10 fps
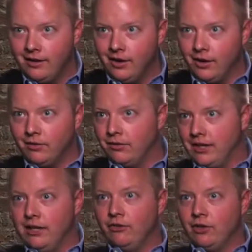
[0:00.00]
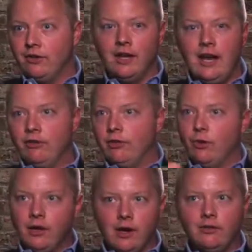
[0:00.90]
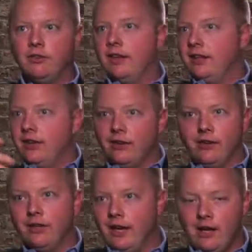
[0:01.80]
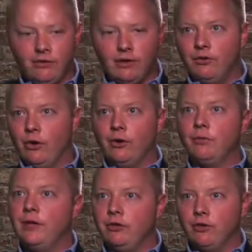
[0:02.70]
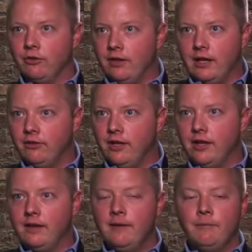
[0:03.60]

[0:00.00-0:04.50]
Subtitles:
of an engine that has no guts, that it has exterior features, and that's it.